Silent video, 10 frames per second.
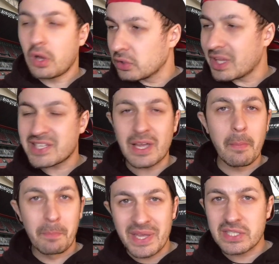Unless
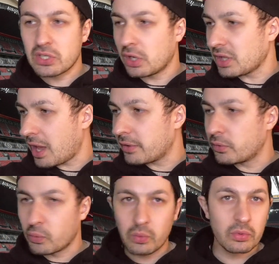I'm busy or like,
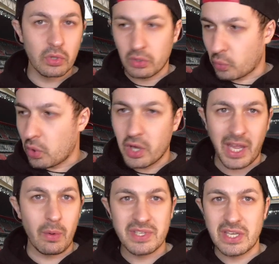you know, the
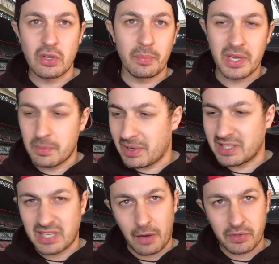work hours end up being a
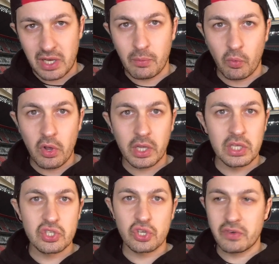bit daft, end up
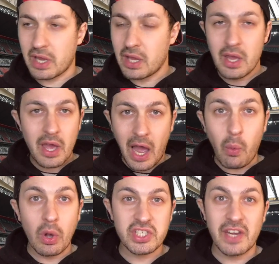working during it, I
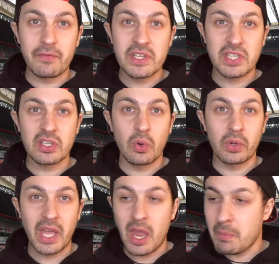watch every single
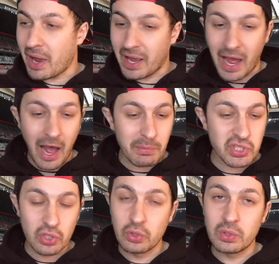game. I
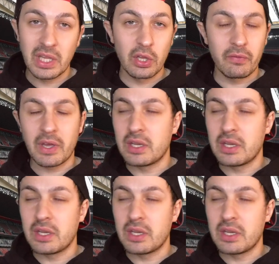absolutely love it.